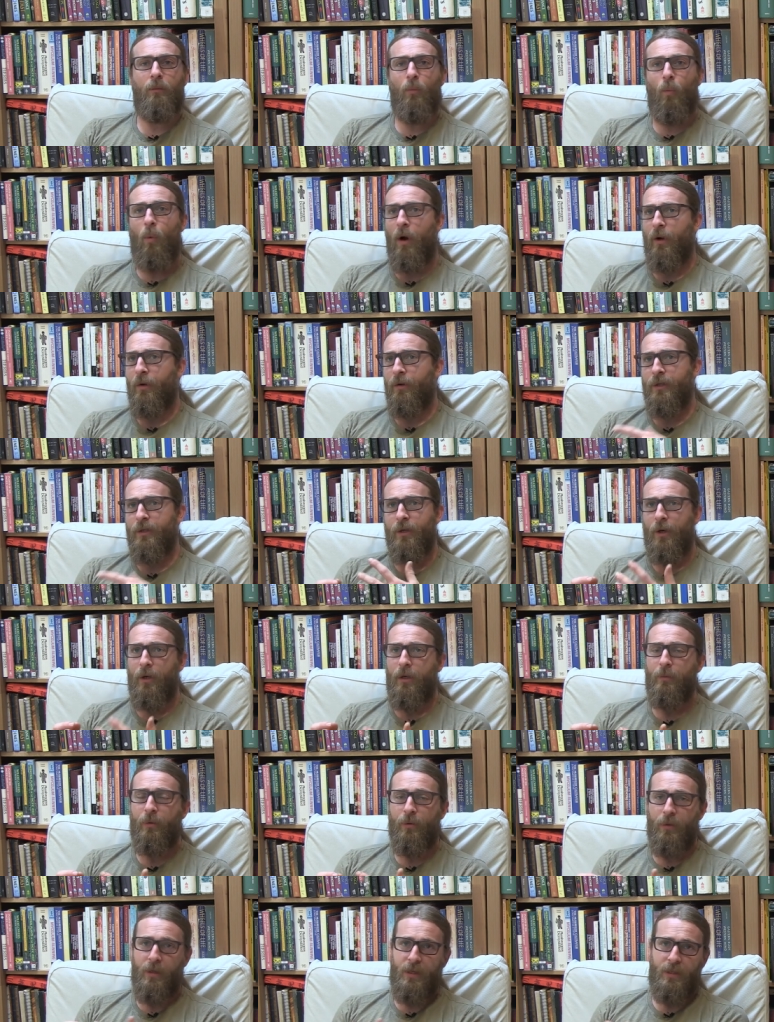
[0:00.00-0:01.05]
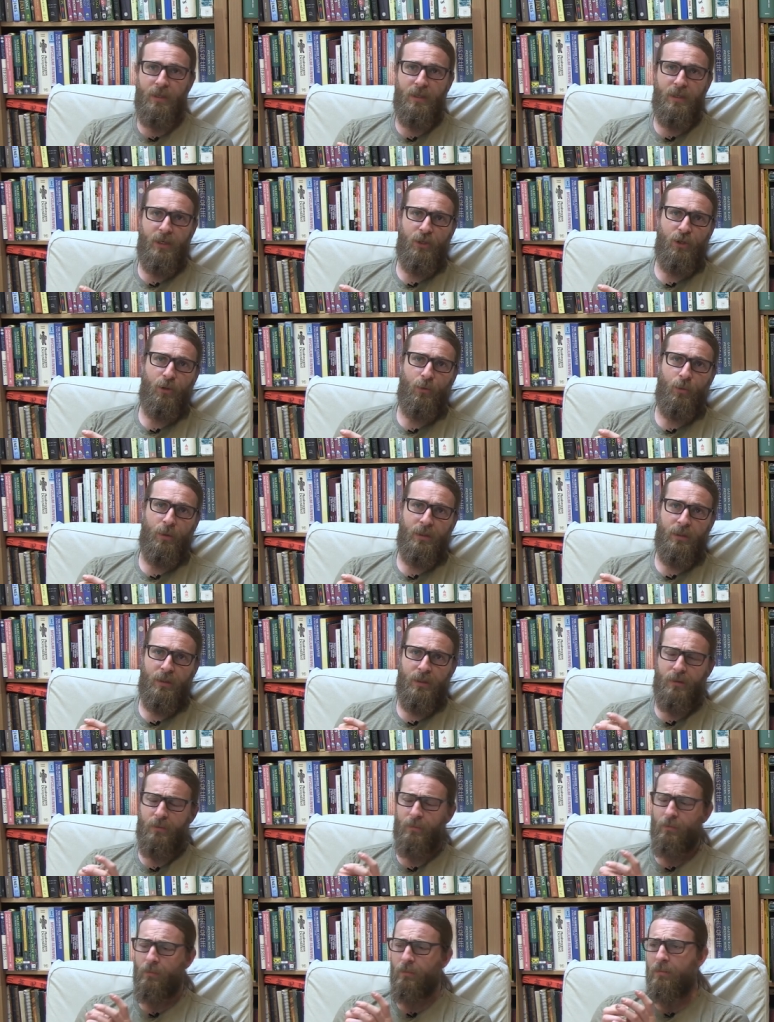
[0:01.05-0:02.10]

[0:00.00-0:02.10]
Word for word: water soluble constituents